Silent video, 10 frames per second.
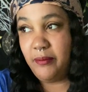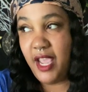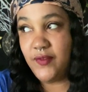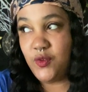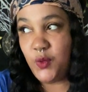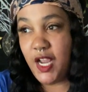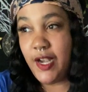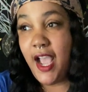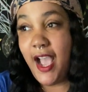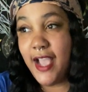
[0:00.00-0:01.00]

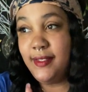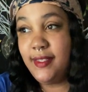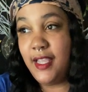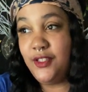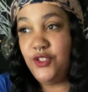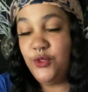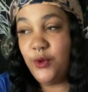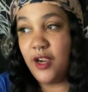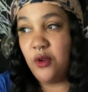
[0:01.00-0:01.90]
everyone, I said, you are